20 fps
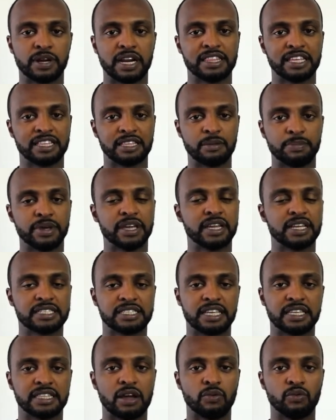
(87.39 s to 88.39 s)
But I think the
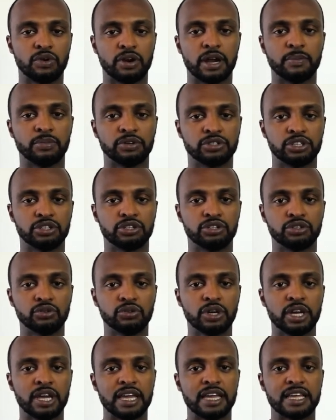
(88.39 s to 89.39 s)
biggest thing that we were able to
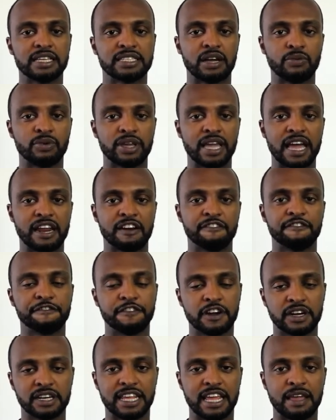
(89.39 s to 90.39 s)
do is that we had a
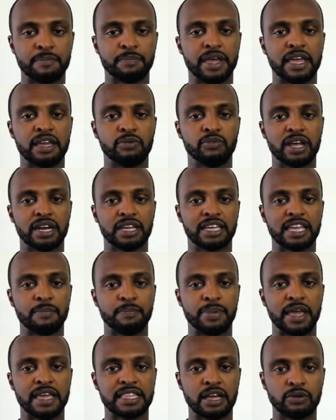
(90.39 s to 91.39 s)
fun campaign. We had a
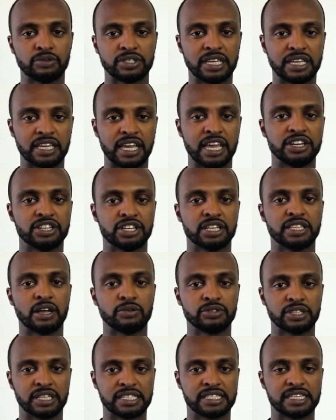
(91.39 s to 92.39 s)
campaign that was engaging, that
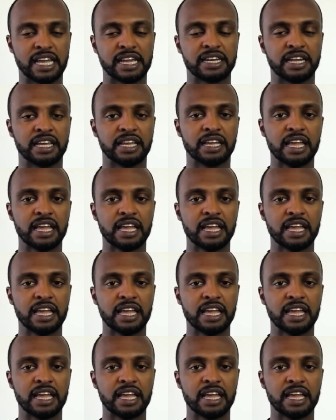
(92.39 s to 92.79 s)
was exciting,